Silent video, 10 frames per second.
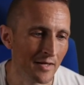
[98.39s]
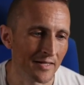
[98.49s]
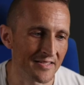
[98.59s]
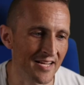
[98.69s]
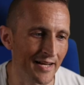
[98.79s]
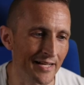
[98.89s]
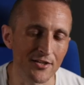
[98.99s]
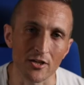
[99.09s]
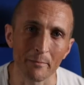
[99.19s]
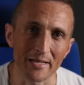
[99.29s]
Instead, I
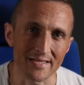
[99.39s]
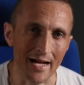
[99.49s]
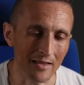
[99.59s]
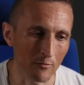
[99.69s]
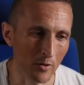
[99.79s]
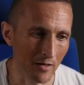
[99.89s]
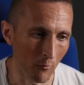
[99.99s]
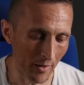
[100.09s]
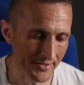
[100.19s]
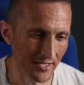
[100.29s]
can jump exactly where I
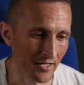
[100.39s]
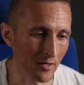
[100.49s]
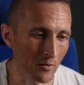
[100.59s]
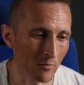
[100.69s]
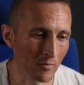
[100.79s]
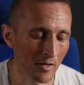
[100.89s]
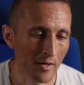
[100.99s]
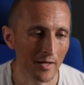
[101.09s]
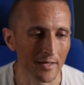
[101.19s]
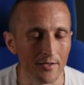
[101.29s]
want to go.
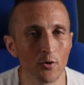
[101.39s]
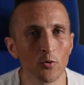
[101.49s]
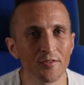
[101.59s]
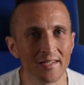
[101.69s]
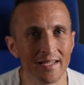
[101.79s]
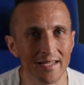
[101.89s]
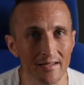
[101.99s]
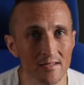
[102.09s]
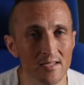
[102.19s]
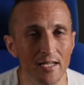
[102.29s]
And the cool thing
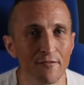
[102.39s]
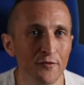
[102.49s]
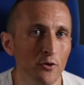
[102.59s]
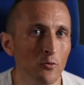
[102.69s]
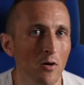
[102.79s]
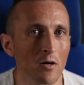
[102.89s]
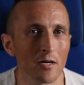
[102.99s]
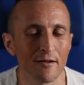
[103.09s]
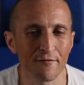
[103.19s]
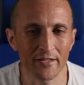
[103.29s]
is, if you are
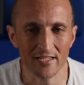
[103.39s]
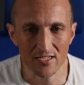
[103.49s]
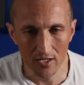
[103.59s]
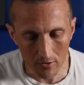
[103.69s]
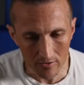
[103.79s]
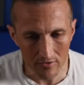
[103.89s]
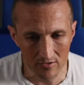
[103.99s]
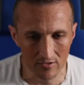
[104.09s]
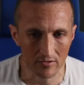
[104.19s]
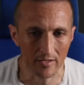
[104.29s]
a VS Code
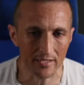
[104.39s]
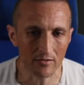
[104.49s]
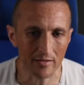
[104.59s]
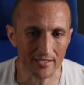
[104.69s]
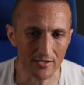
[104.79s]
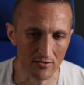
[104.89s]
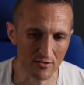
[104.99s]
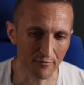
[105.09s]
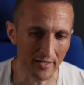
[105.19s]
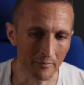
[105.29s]
user and you like to use
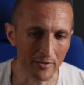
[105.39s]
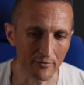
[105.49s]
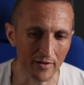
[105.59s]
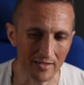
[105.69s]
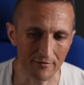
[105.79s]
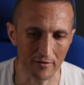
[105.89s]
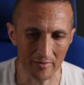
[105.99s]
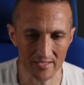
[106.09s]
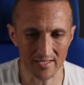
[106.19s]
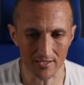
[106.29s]
Vim and you've got the Vim
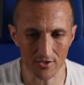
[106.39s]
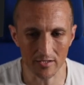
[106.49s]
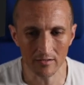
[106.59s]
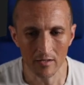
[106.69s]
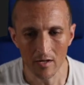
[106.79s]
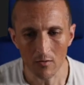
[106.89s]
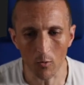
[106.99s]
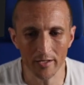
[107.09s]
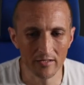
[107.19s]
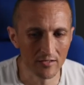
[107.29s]
extension,
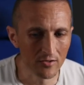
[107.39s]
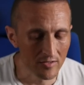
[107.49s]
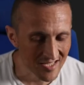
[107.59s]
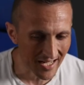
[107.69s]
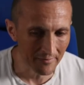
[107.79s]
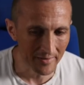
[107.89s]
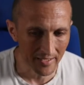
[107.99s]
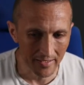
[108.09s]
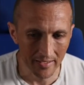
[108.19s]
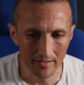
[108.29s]
well, you can do the same thing
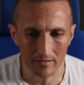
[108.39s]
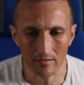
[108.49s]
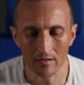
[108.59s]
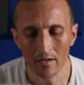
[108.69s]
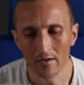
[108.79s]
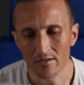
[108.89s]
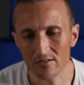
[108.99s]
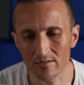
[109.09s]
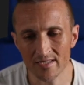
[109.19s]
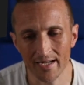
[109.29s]
in here.
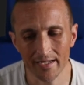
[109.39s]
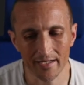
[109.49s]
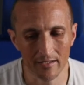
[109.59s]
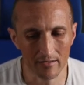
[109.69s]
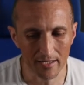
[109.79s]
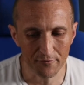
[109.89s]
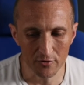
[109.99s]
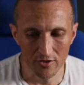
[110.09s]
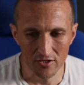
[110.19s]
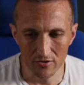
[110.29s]
So inside of here, if you
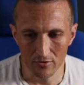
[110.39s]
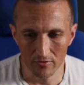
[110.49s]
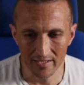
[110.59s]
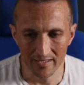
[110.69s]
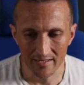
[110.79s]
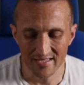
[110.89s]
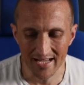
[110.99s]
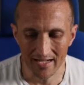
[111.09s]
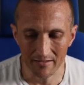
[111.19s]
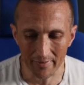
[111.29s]
just do the
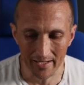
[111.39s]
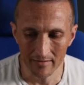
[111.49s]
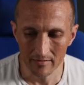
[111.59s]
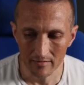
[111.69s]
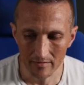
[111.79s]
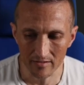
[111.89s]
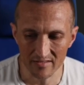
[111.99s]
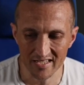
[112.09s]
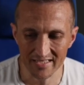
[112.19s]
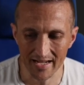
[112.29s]
set command, you can
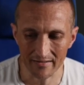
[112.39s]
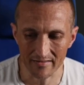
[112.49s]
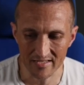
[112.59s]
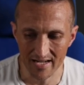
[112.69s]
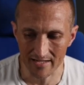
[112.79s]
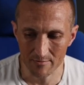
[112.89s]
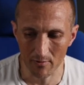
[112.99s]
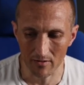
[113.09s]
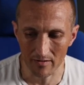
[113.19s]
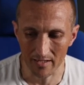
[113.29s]
see down in the status
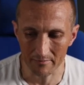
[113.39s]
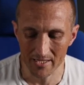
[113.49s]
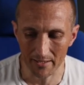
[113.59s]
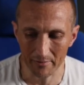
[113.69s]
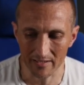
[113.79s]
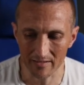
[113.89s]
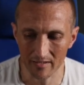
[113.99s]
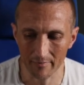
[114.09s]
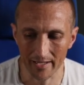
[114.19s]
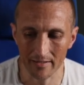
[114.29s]
bar, I'm typing in the
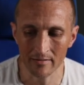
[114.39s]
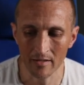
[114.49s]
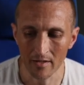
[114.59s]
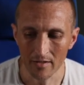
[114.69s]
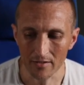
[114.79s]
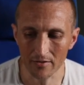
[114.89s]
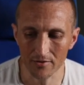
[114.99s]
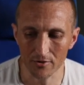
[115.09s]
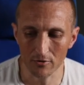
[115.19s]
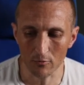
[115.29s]
command you can
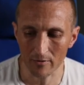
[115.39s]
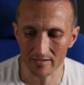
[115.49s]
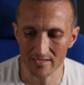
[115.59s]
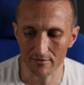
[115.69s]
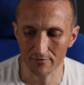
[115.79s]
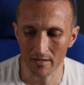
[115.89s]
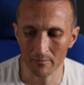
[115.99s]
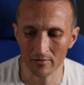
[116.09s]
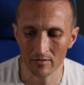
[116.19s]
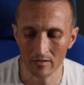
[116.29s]
do relative
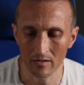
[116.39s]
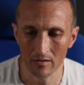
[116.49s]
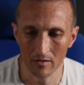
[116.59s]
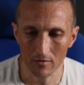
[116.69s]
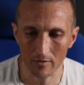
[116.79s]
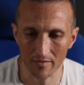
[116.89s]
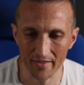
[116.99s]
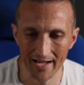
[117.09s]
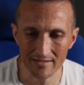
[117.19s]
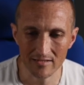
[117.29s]
number, run
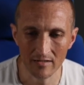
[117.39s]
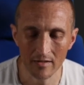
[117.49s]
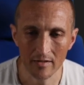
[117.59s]
that.